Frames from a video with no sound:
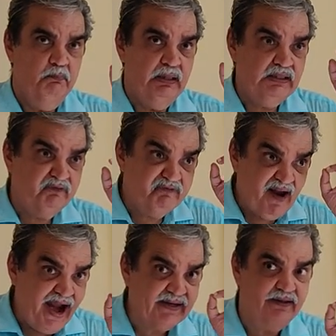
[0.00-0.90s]
But the
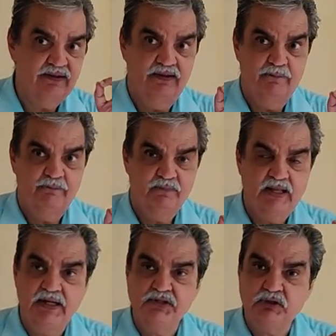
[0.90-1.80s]
fact
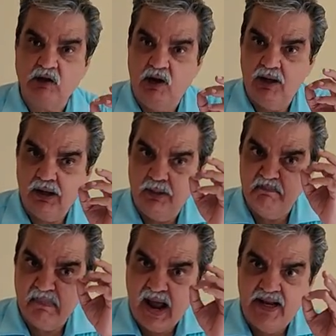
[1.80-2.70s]
that he saw a
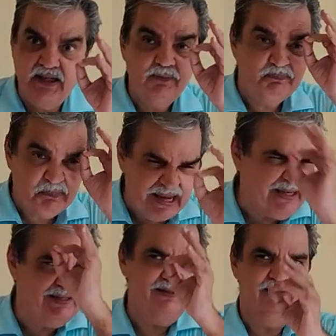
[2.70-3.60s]
man in
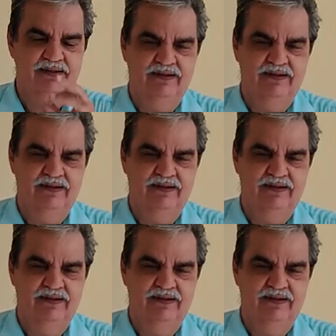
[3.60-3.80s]
pain